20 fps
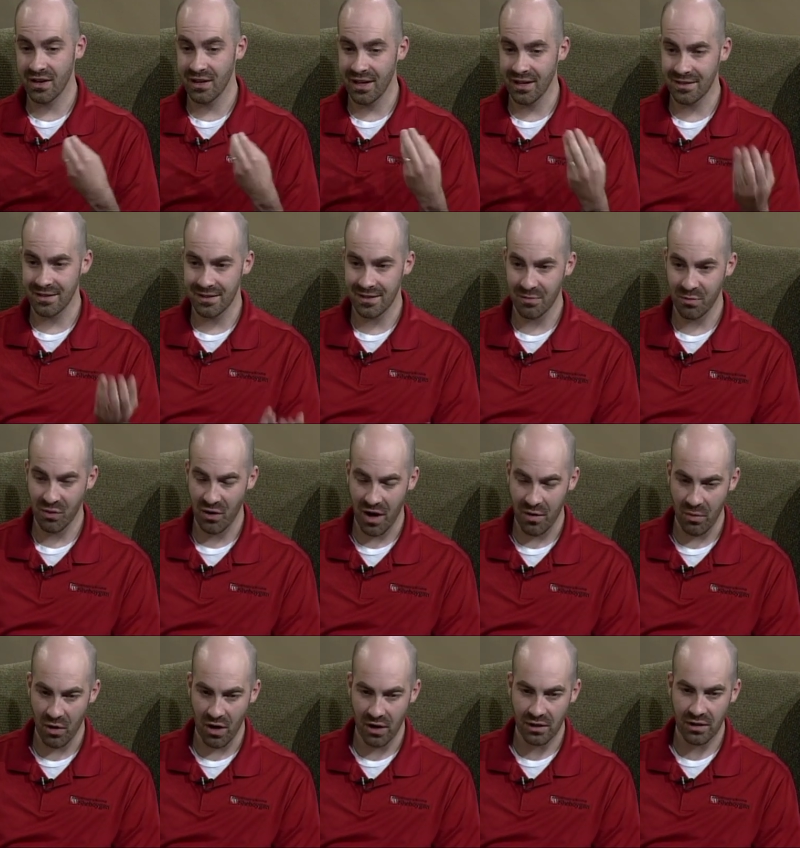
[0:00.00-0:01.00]
connected to
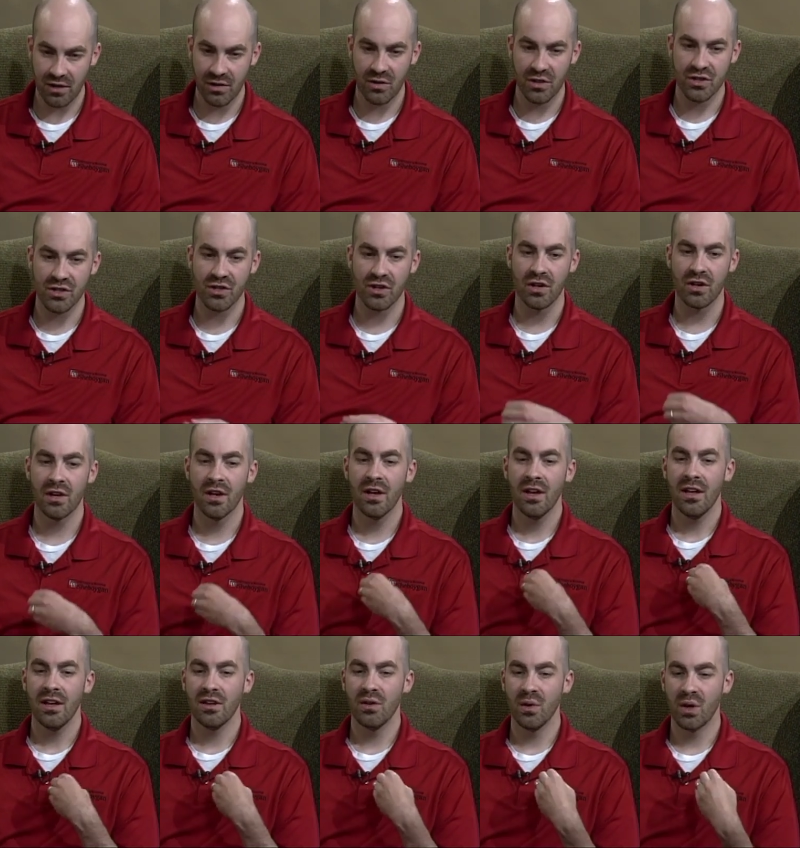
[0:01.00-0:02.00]
primary literature.
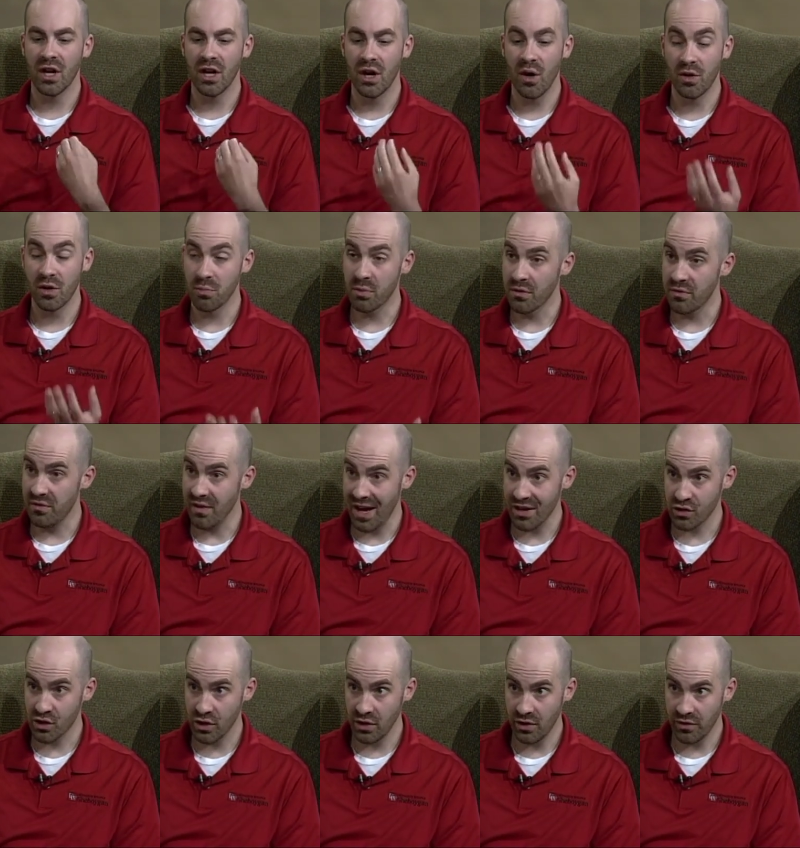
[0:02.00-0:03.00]
You could go to
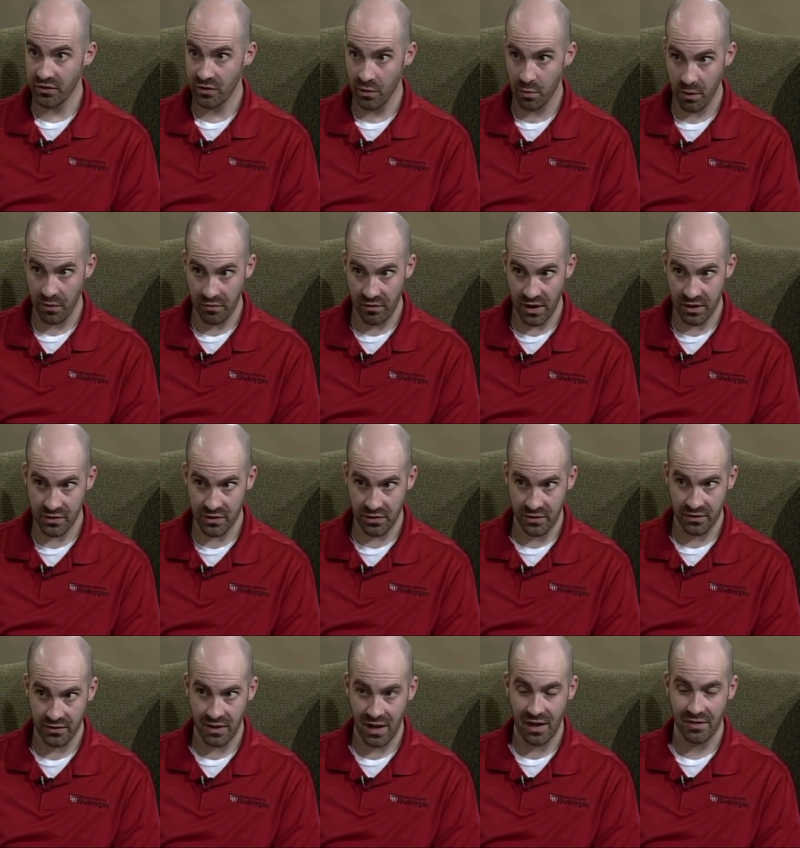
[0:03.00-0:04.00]
professionals. There are
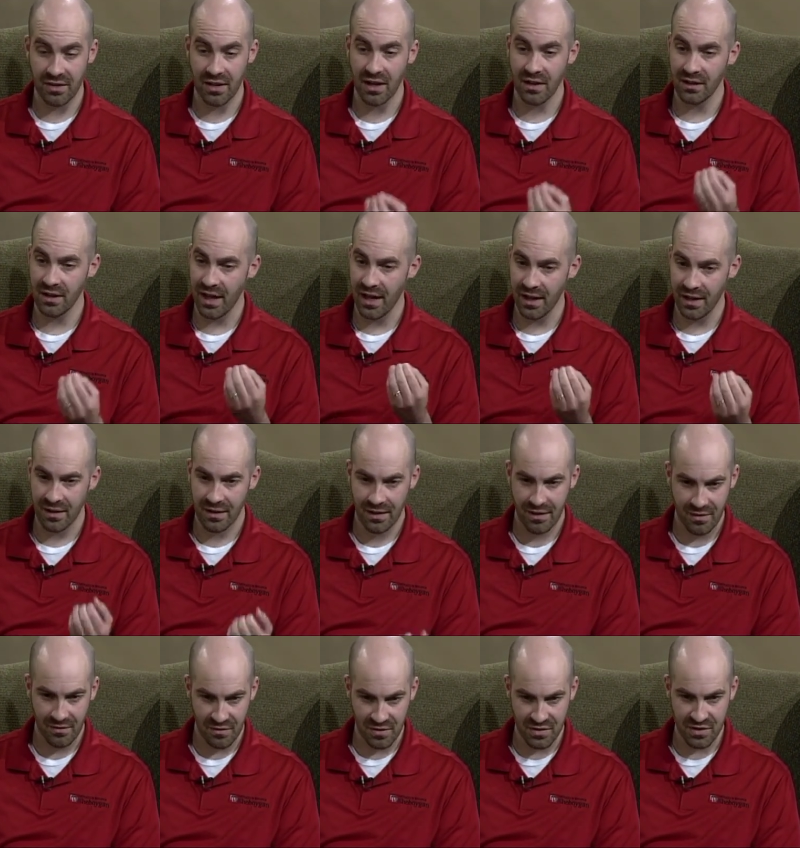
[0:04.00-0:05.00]
professionals out there like
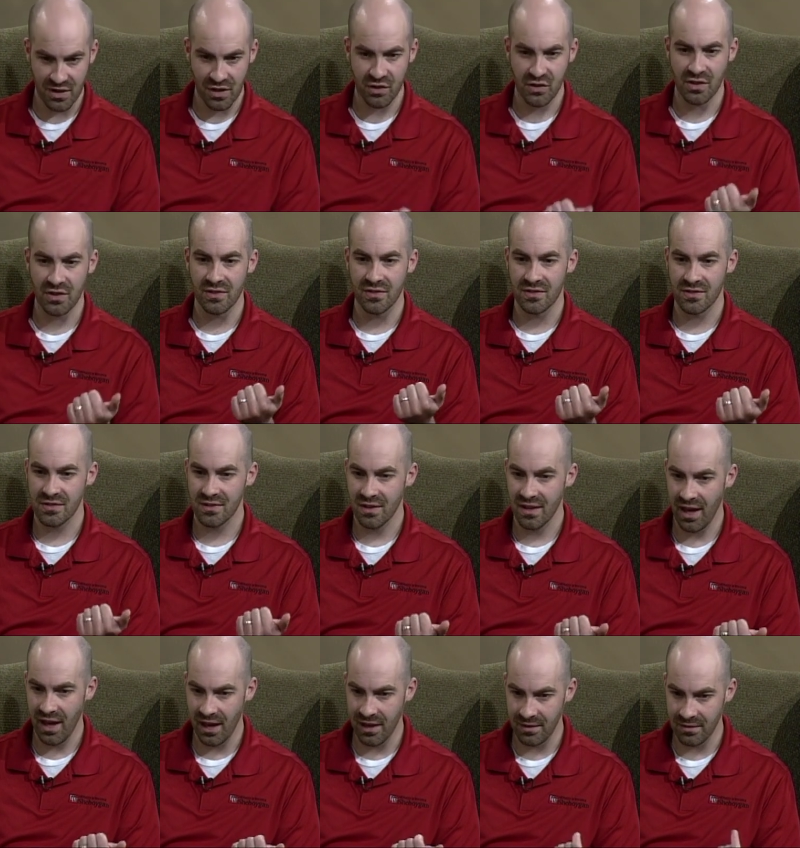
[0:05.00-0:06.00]
physicians
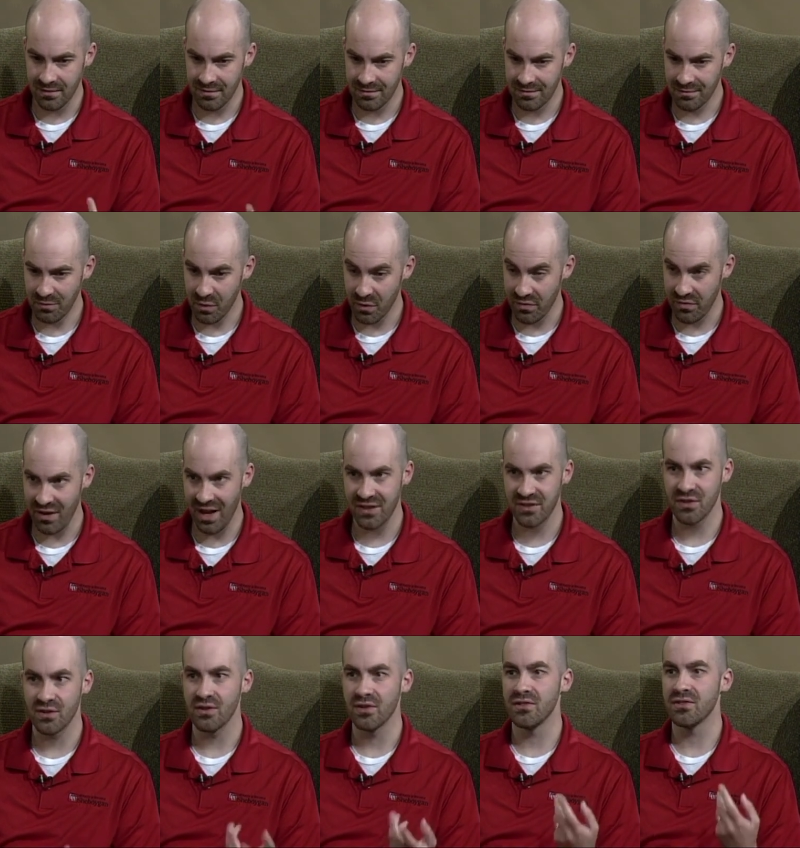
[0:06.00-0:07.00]
and
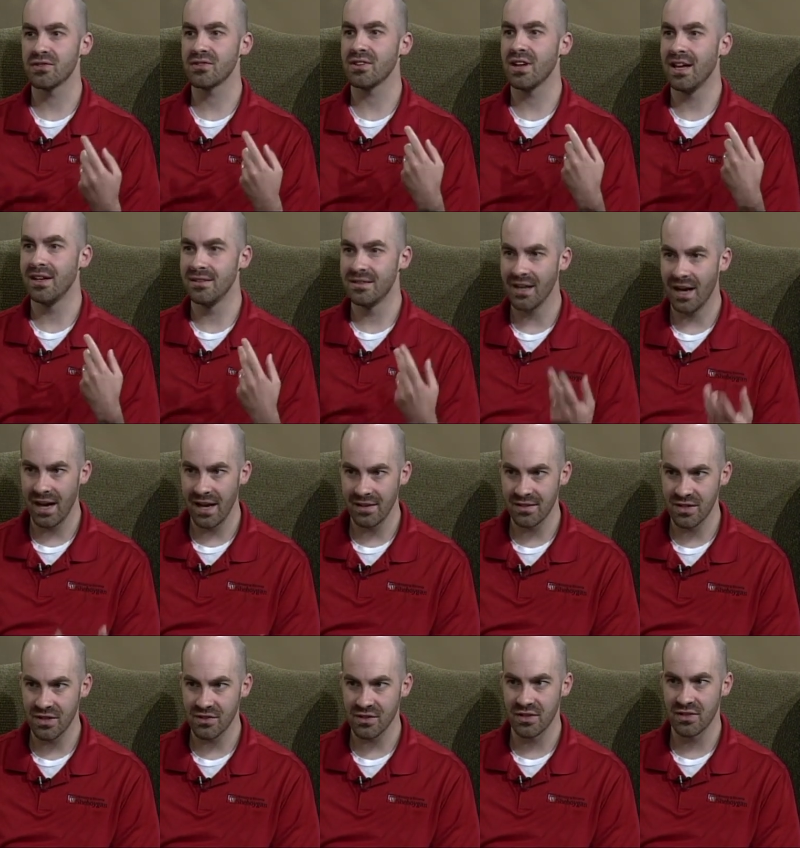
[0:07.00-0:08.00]
professors and
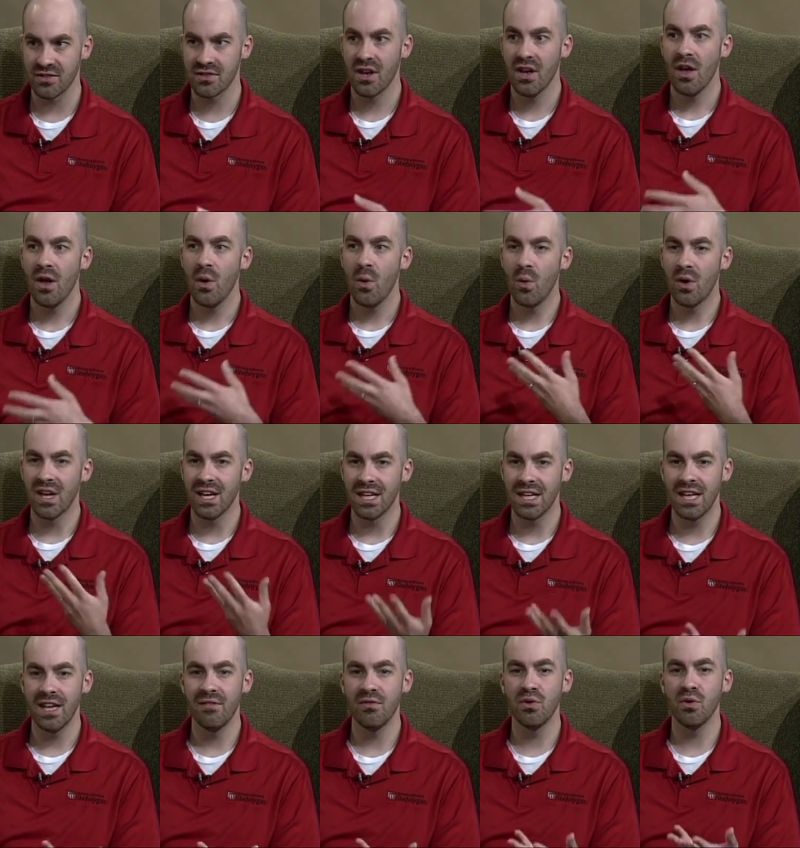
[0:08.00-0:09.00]
dietitians mm-hmm. who can
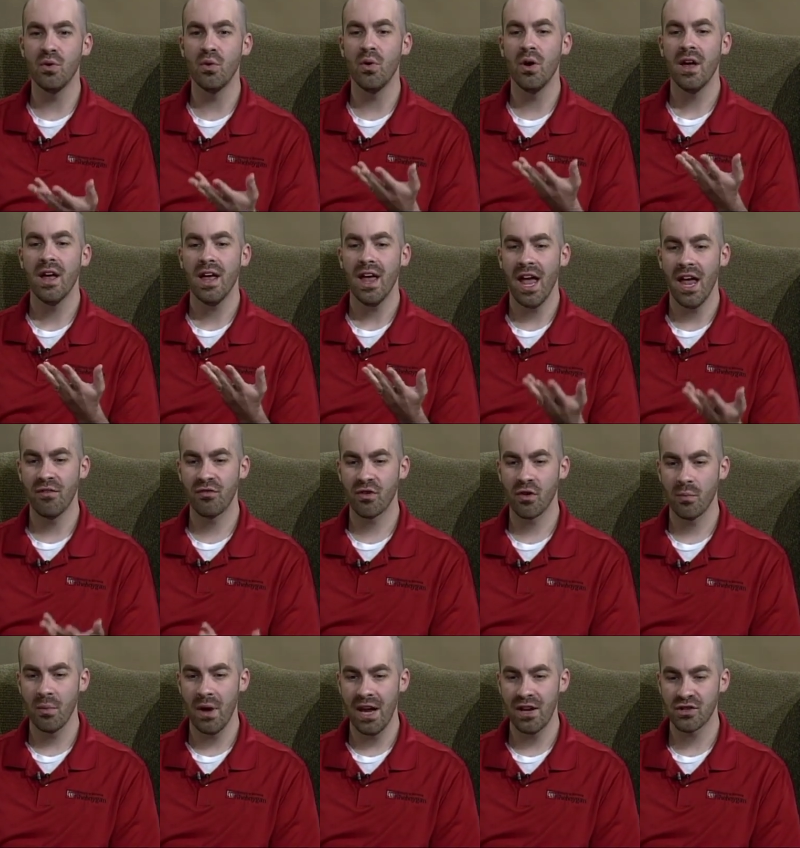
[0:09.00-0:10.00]
give you
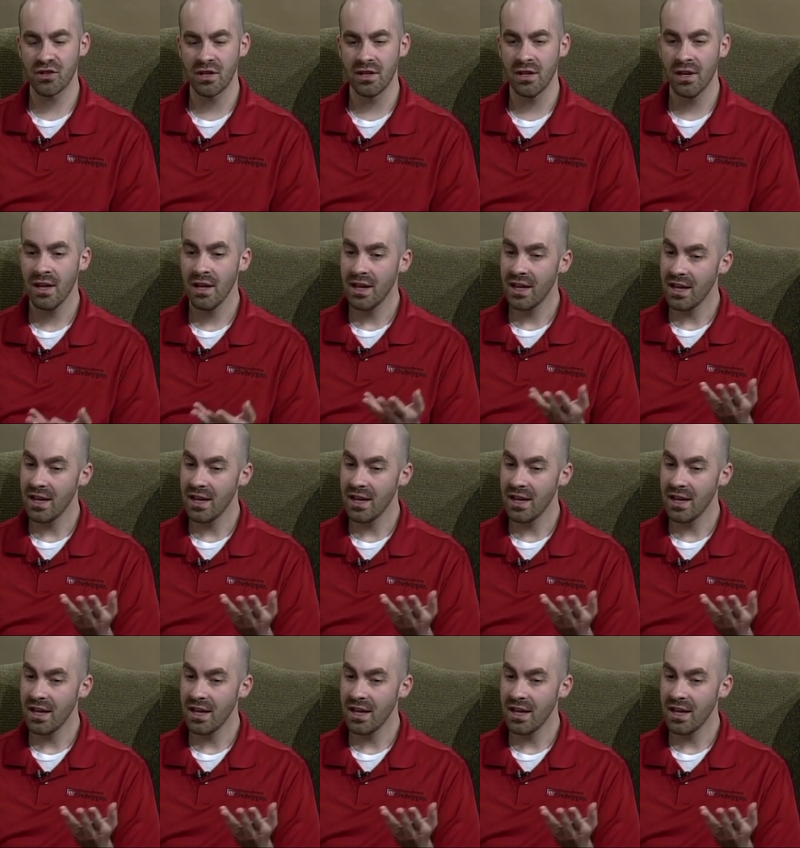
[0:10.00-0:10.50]
information